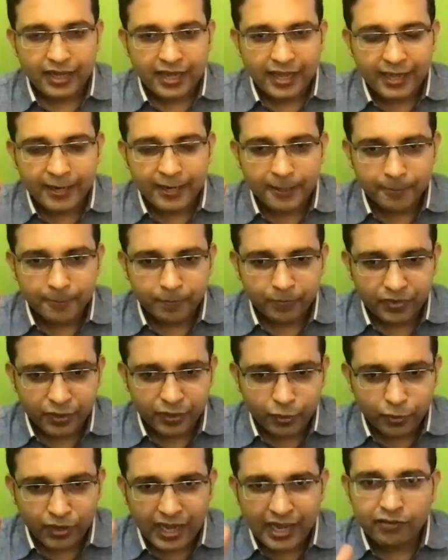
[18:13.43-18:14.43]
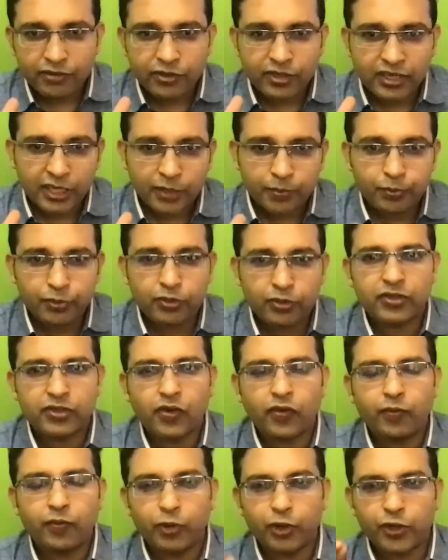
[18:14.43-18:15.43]
And you have to keep
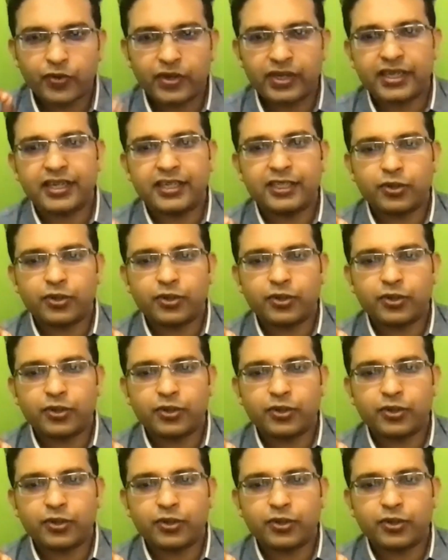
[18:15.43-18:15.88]
yourself motivated.